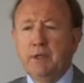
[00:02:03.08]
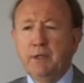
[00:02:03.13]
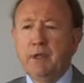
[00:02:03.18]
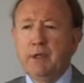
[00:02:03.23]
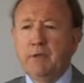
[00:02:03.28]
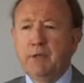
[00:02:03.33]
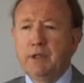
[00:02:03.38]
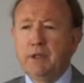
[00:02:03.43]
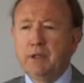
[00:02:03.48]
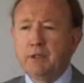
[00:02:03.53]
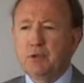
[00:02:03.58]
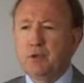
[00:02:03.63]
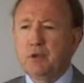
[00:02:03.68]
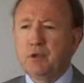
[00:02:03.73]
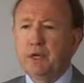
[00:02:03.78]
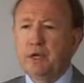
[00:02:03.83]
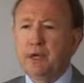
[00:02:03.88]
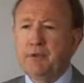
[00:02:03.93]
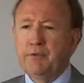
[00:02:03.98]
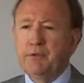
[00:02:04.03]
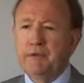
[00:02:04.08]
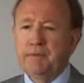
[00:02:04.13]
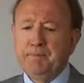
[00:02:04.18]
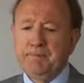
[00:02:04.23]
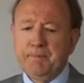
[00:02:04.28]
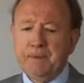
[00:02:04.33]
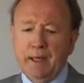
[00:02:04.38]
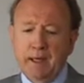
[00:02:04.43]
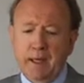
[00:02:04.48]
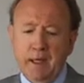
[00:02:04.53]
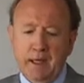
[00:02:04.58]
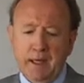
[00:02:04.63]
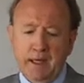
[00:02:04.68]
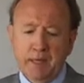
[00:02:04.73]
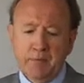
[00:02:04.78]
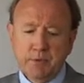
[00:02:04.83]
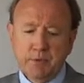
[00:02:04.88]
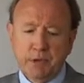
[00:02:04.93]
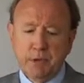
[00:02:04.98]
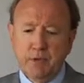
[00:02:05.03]
We don't think it's good enough.
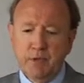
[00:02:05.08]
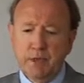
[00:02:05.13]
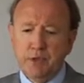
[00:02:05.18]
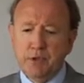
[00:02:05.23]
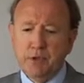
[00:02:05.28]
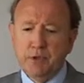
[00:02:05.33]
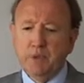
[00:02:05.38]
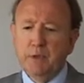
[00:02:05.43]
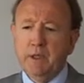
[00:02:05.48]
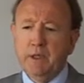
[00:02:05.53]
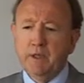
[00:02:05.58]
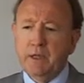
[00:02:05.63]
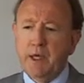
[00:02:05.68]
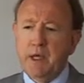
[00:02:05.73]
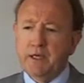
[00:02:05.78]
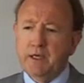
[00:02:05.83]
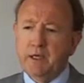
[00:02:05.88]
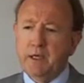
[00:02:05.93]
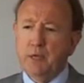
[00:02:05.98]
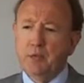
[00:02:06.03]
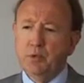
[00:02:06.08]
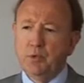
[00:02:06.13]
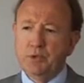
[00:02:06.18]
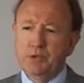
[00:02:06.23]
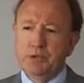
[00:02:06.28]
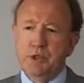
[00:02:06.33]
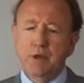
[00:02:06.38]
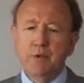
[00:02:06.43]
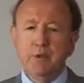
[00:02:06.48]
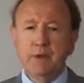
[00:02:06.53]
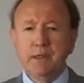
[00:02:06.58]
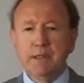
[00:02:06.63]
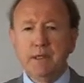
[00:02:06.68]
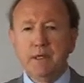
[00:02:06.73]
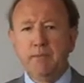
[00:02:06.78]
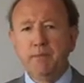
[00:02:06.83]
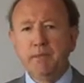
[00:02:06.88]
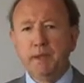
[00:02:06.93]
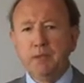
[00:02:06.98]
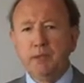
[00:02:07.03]
So he's doing that, and also it's
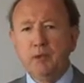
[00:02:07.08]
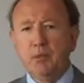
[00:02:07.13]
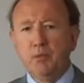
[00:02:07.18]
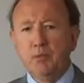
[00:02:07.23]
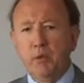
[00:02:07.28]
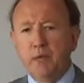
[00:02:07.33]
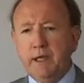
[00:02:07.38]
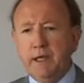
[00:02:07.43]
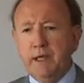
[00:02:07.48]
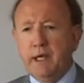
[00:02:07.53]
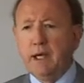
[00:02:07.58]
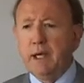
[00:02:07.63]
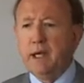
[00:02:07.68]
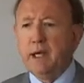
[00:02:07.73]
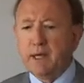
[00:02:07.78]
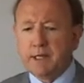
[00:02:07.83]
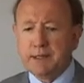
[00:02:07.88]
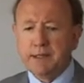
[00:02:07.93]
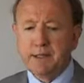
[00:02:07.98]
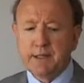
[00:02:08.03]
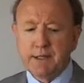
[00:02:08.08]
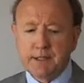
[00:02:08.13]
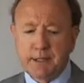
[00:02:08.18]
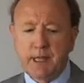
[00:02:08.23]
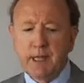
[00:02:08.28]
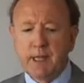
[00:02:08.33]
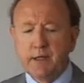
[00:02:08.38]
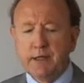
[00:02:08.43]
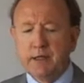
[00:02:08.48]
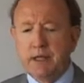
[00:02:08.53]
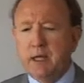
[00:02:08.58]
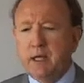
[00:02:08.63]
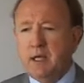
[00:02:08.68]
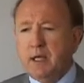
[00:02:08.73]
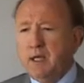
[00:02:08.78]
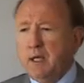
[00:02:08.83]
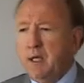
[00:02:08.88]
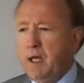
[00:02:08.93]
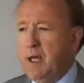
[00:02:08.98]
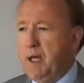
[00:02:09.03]
something that we can license out
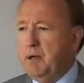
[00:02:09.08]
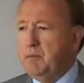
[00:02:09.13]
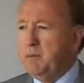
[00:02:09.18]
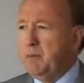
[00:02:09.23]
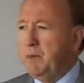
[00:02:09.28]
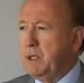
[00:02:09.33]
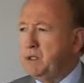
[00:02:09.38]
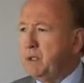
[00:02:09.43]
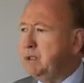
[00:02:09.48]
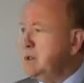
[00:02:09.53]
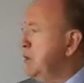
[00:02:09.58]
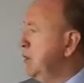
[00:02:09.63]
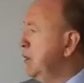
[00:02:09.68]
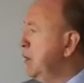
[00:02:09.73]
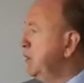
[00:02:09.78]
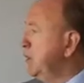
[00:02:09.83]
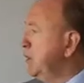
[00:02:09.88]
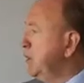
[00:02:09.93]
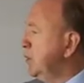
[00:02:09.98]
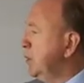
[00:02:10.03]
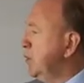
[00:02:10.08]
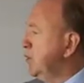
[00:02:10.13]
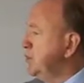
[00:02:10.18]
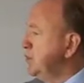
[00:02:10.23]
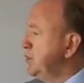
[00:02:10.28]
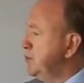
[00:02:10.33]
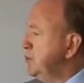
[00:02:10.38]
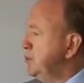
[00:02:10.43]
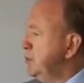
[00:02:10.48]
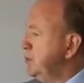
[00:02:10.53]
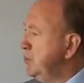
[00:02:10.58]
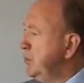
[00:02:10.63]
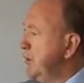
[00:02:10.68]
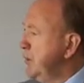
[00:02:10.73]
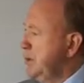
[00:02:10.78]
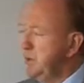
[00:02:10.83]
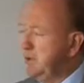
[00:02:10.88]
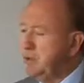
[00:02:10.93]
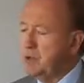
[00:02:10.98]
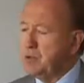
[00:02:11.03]
at much lower cost to
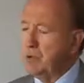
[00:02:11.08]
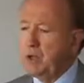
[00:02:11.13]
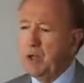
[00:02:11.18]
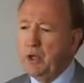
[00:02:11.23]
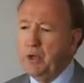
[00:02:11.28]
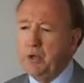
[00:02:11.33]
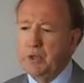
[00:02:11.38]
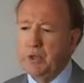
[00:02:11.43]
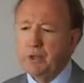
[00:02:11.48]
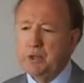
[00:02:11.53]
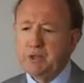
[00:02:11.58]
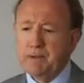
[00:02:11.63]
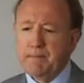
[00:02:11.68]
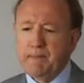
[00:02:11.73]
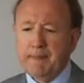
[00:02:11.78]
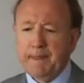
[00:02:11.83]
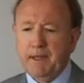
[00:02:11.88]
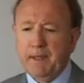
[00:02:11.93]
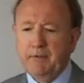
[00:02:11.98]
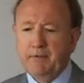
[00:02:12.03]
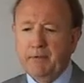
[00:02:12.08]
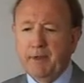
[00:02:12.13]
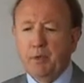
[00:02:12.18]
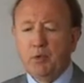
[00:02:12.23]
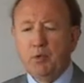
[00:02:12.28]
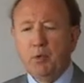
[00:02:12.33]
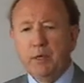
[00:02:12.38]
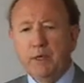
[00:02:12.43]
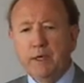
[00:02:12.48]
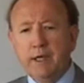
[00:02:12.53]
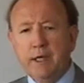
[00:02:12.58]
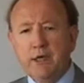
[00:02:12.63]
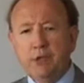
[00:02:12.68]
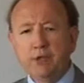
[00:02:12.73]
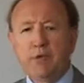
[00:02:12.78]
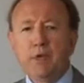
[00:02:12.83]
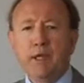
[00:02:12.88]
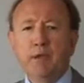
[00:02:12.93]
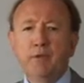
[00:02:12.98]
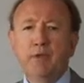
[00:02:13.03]
individual owners if they want an
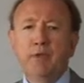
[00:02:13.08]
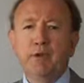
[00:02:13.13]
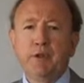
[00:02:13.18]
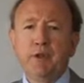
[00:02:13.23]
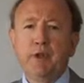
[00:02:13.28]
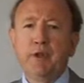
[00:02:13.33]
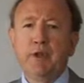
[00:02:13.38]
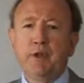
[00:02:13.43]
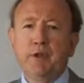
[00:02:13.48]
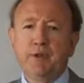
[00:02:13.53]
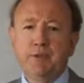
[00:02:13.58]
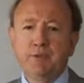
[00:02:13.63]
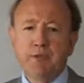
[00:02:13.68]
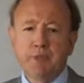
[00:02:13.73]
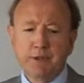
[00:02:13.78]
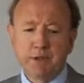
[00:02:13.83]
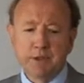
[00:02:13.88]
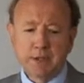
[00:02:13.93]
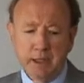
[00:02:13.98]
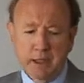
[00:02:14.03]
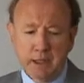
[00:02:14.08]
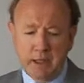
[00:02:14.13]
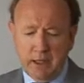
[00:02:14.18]
intranet for their own offices.